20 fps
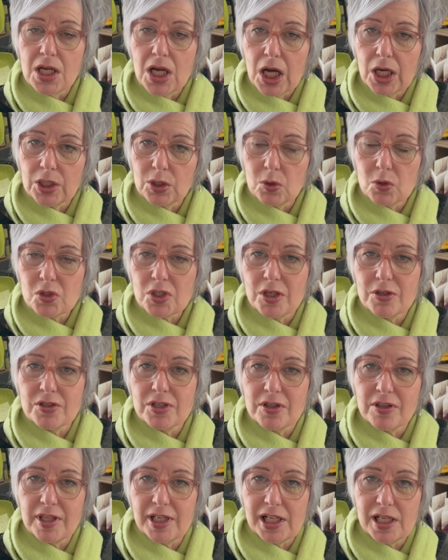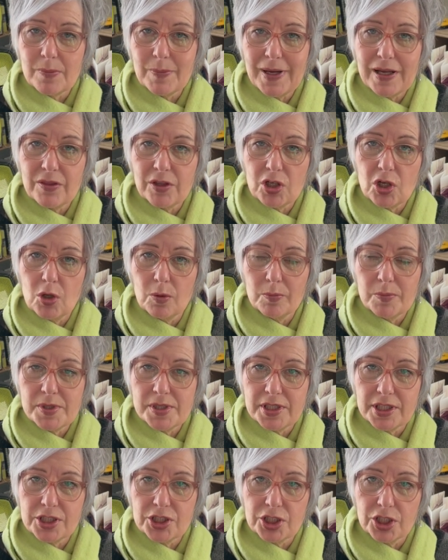and also to think about the
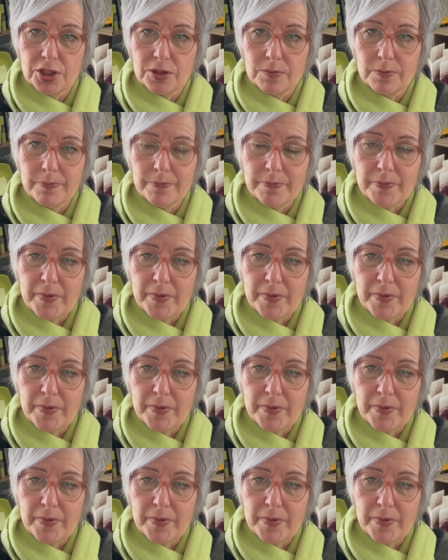composition.